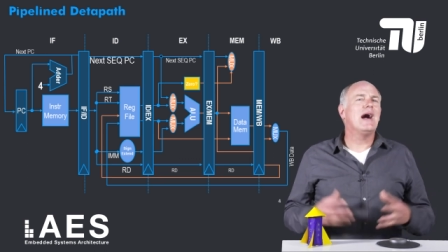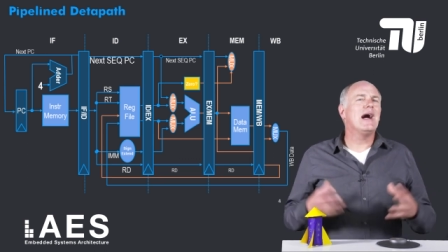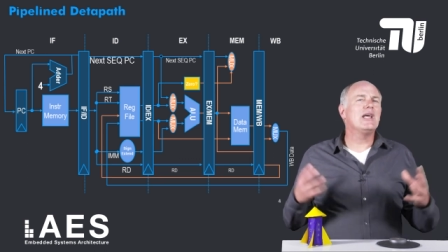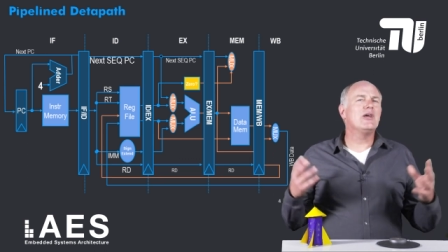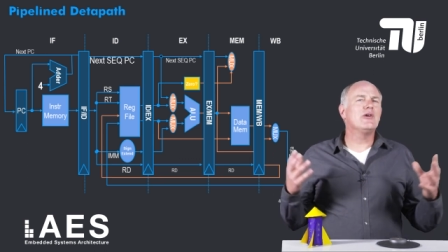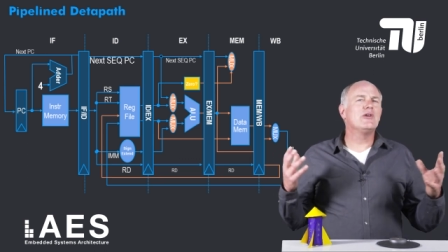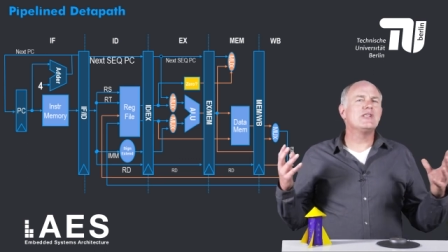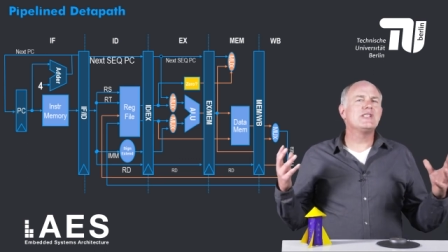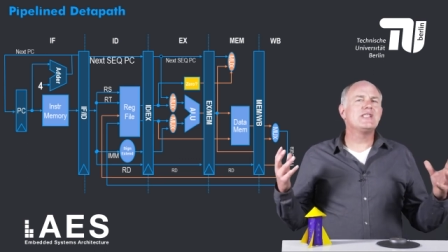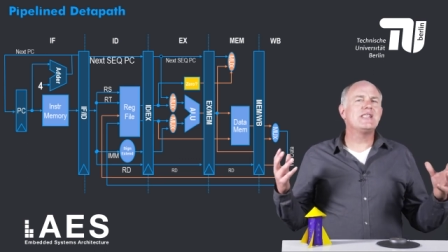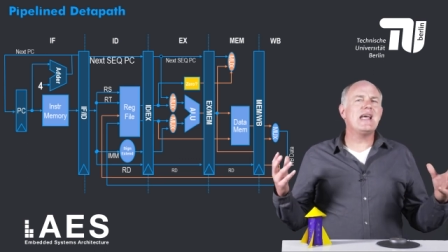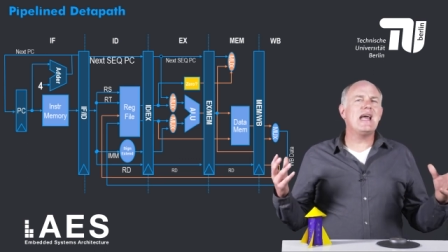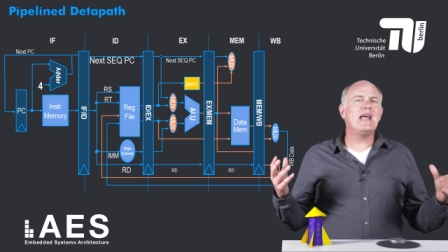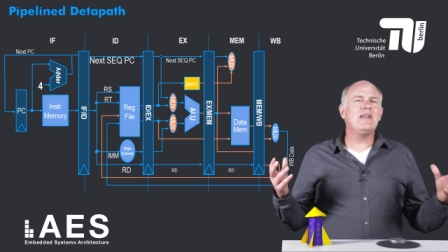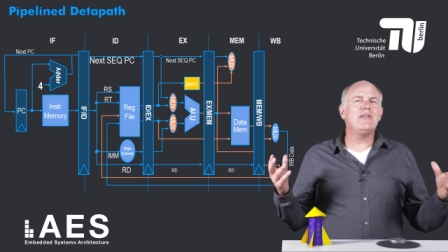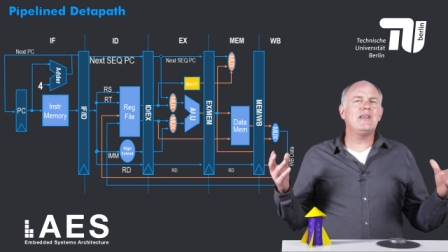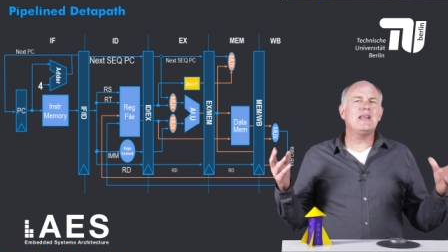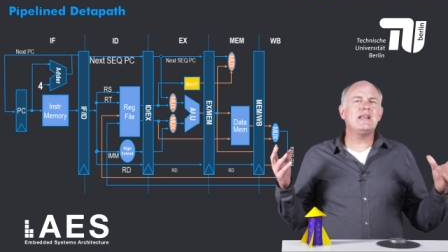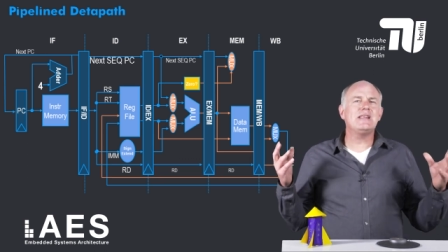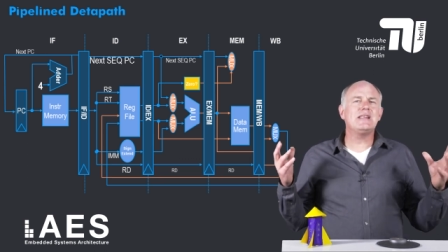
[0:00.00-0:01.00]
I
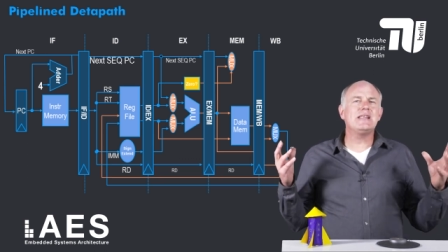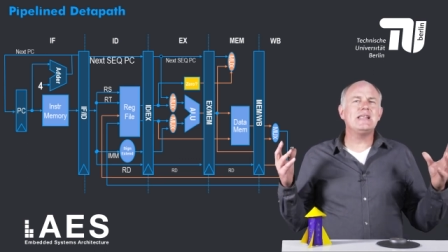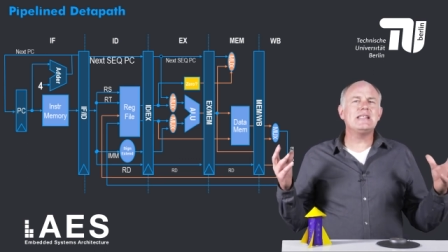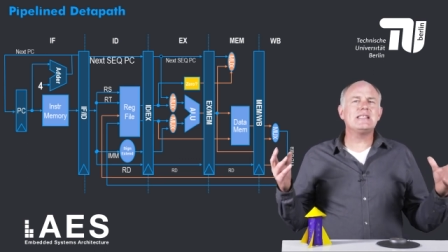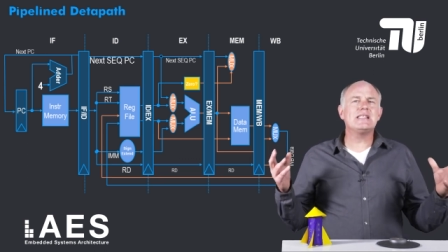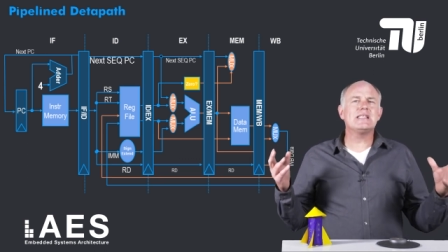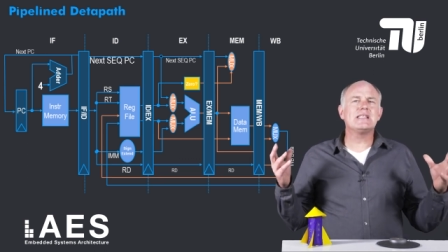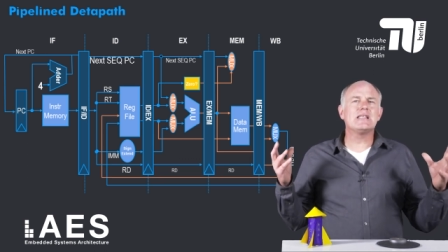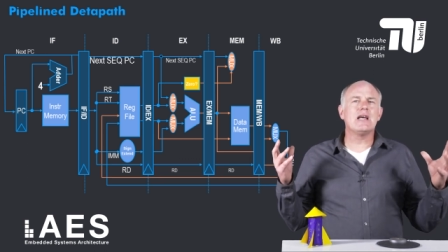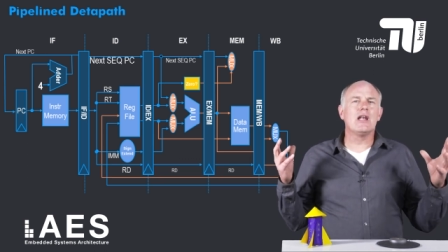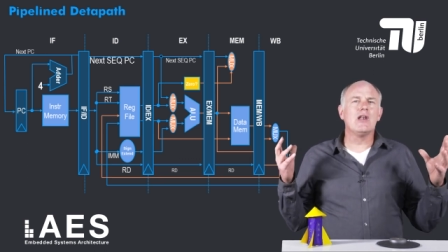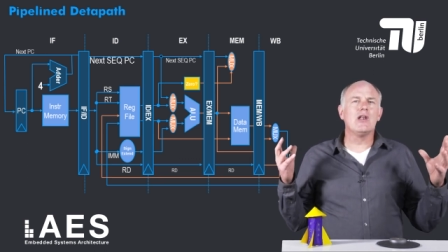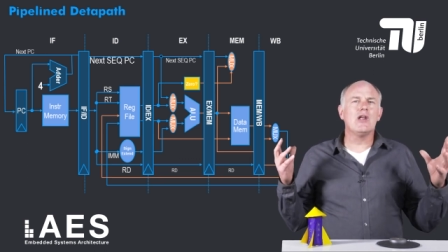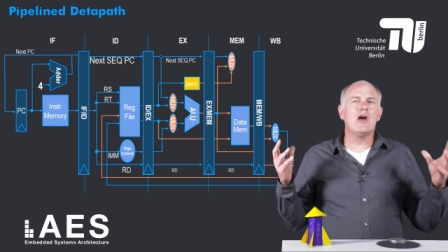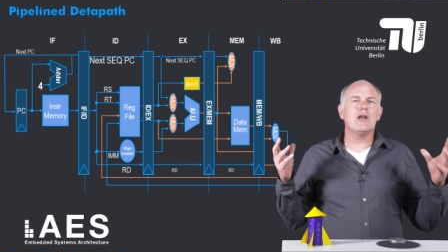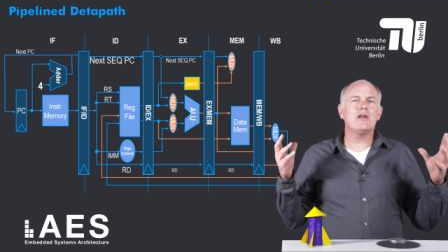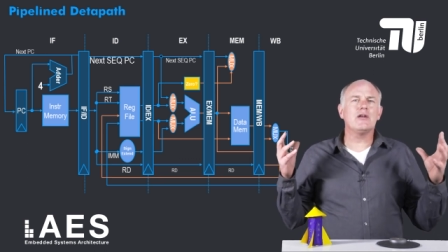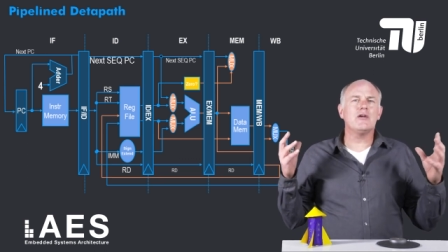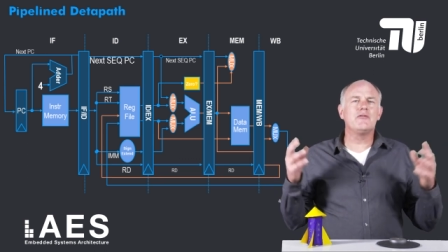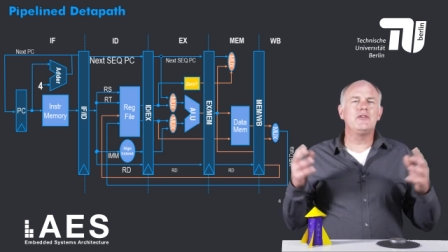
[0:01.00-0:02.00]
understand that this is a
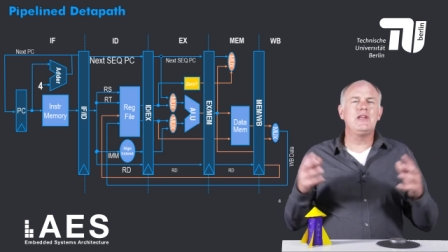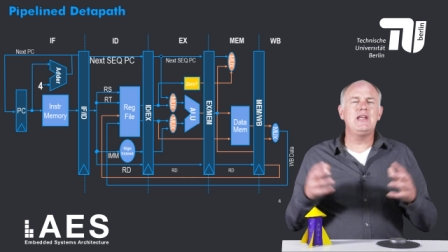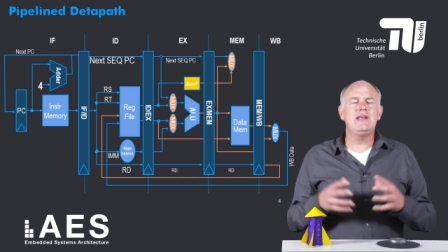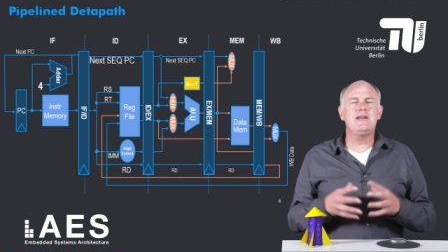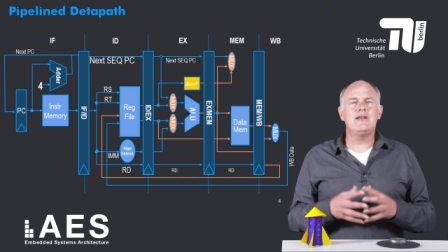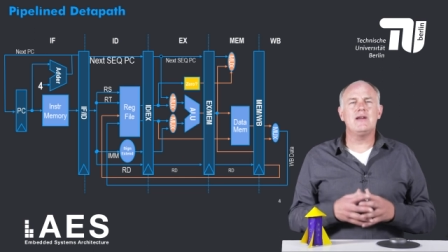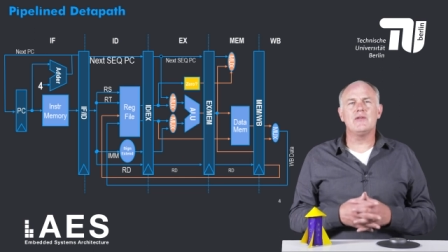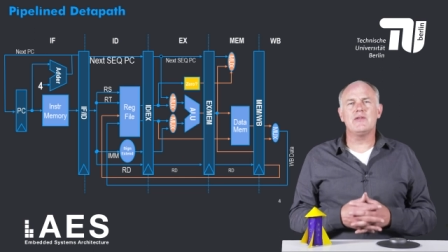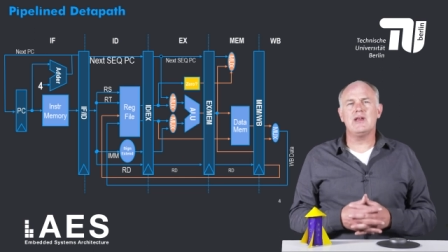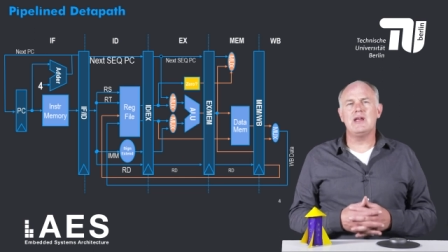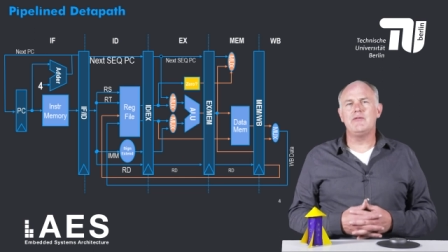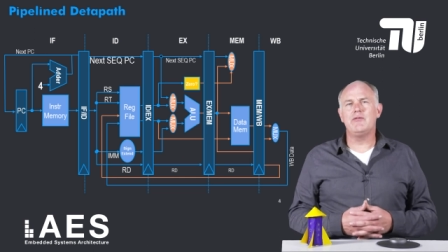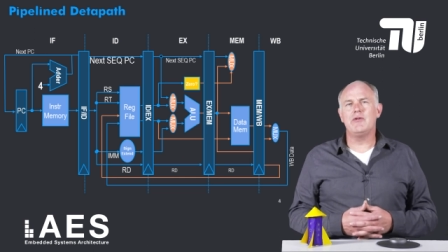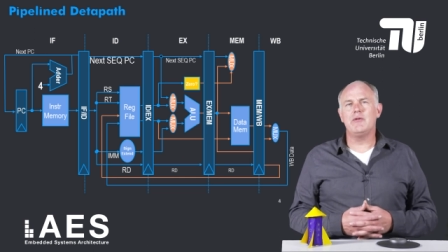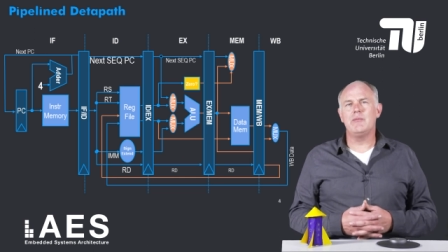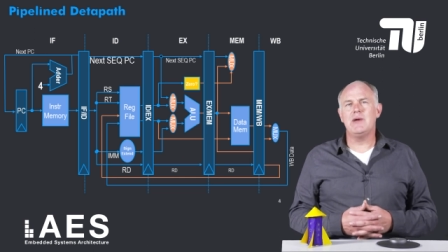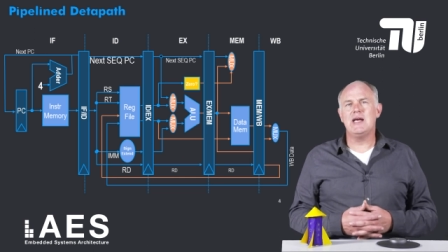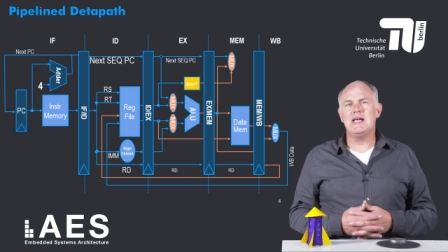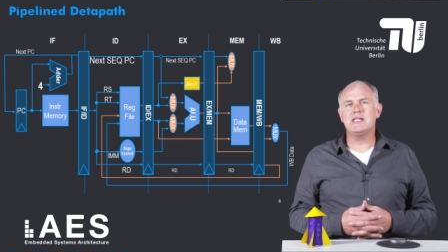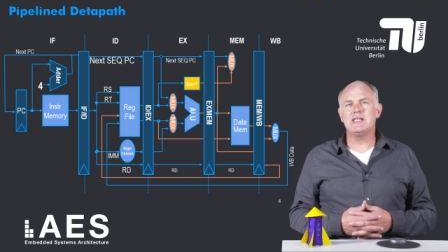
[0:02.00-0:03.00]
lot of detailed
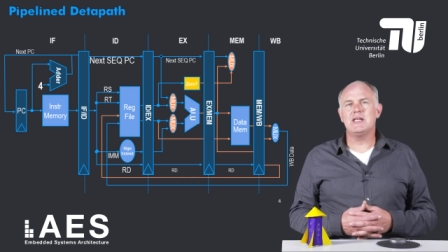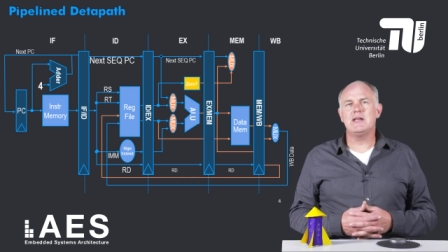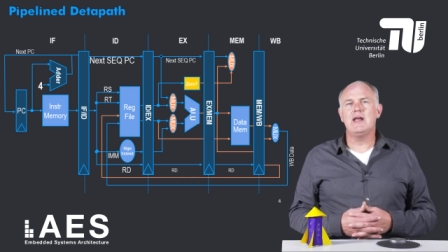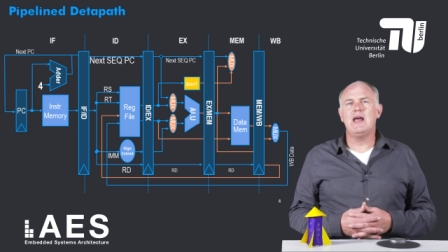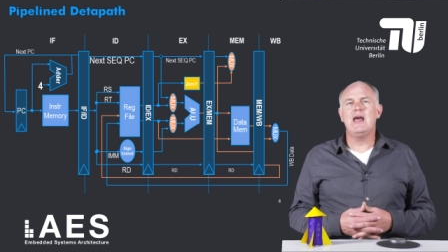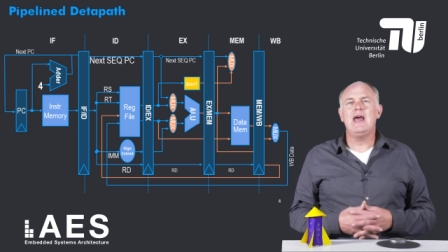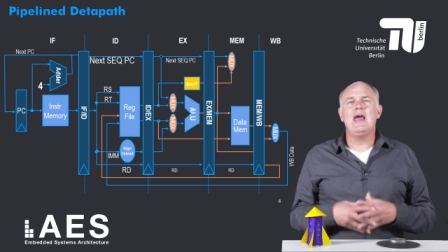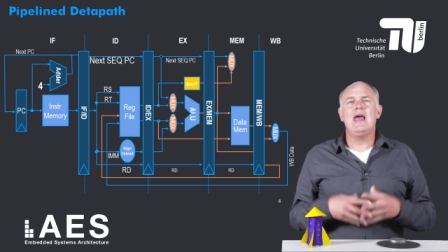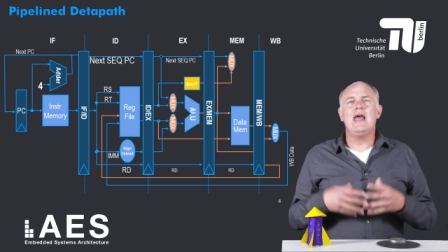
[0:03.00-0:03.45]
information